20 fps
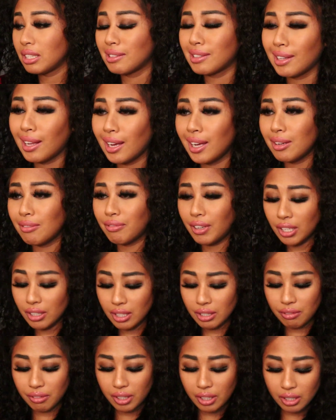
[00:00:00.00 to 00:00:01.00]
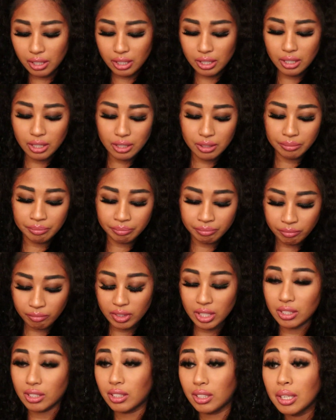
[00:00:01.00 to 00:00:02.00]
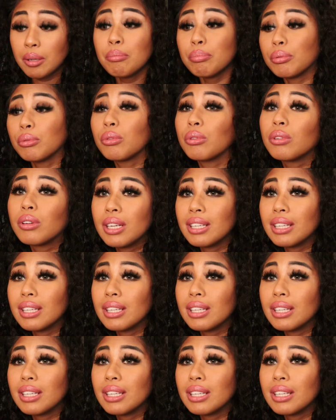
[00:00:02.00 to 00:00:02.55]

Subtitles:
It's like very, very simple.